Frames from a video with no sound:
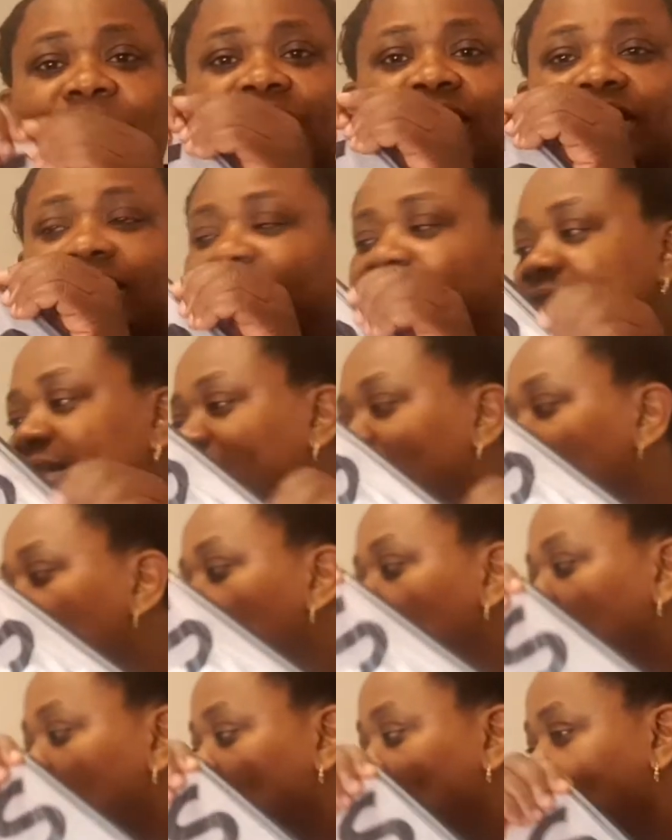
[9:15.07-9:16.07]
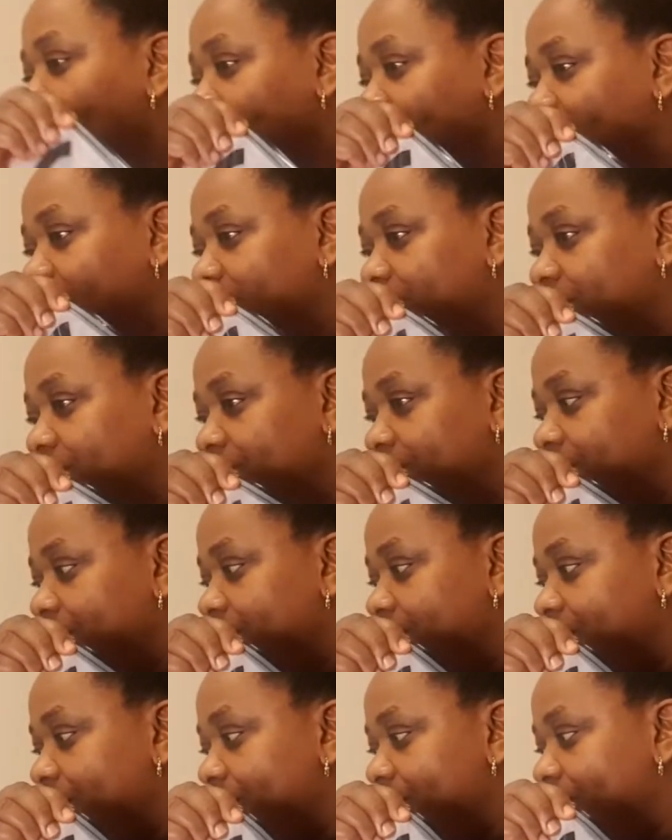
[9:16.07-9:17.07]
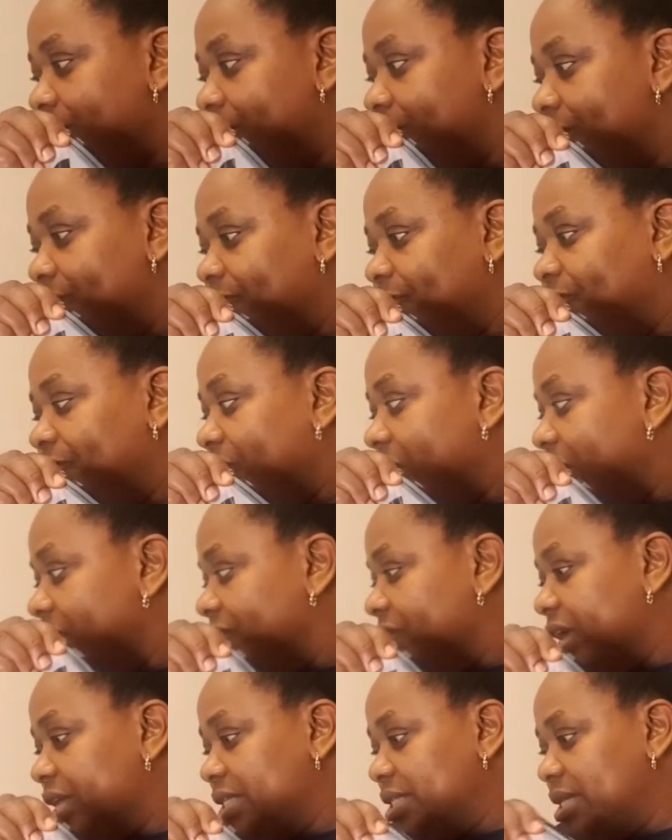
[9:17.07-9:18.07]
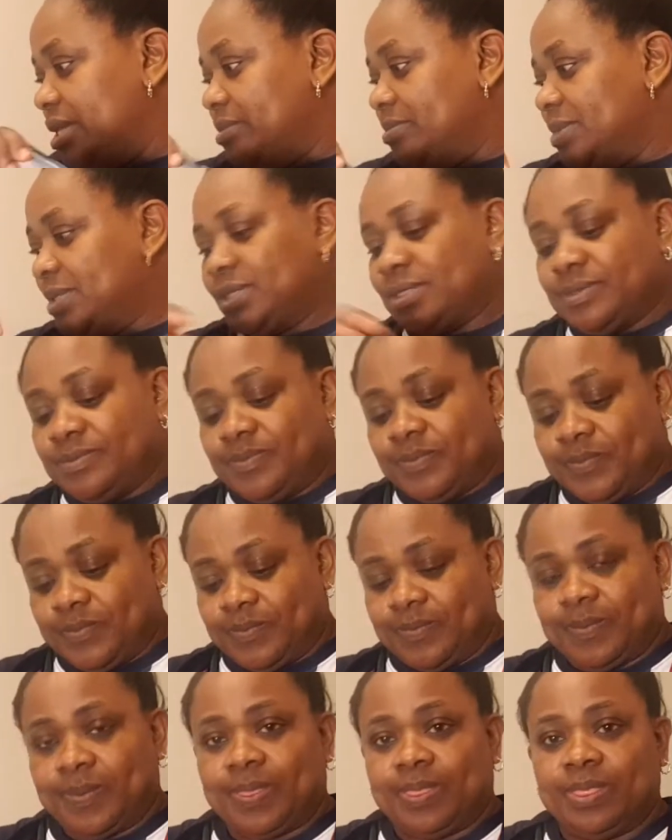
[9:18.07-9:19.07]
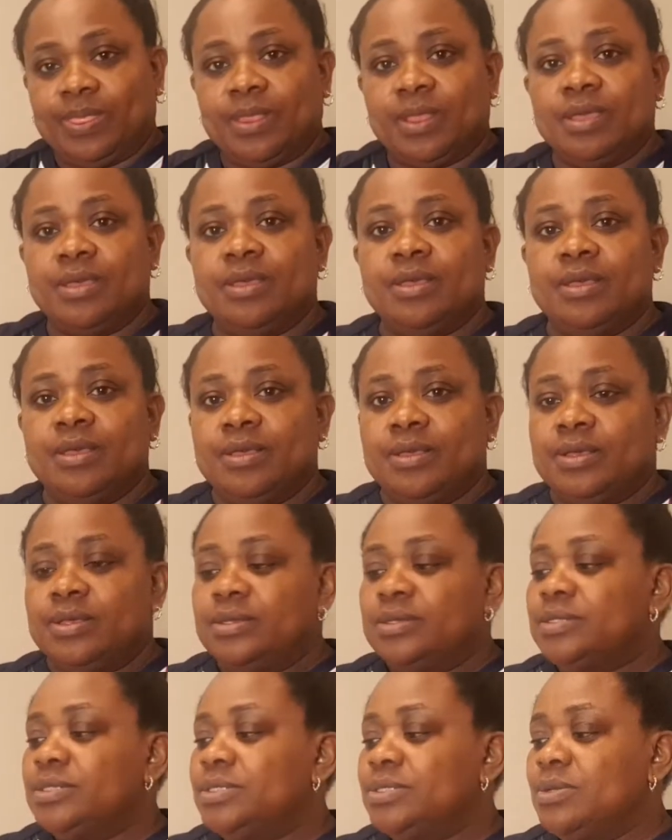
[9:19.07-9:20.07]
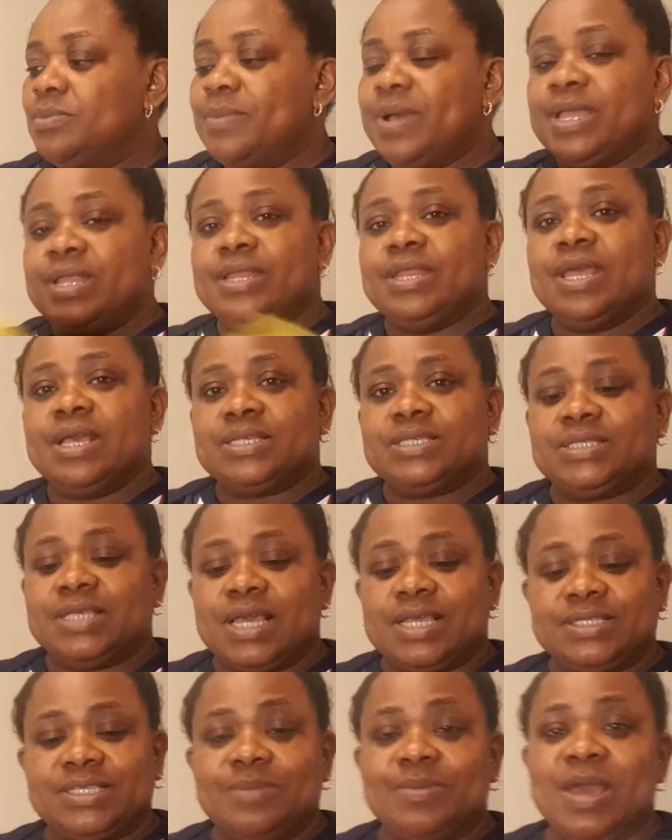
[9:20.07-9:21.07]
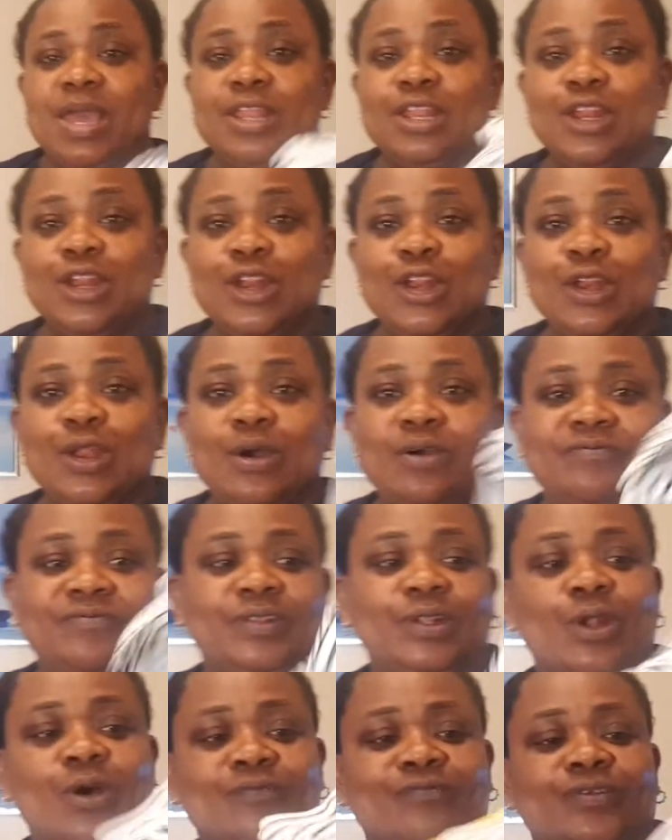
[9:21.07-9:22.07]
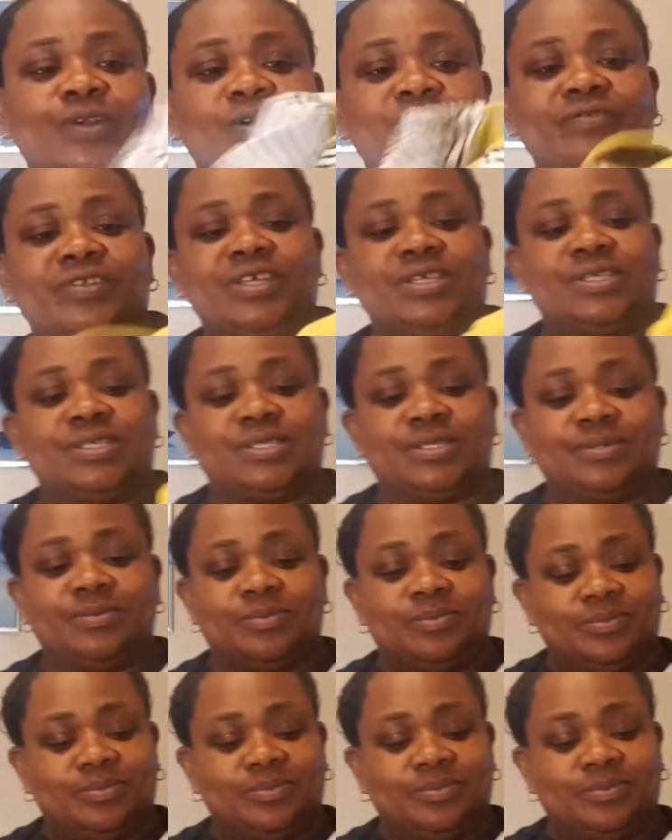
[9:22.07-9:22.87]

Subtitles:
is, I think I only bought 5 items. So my next item, I love this.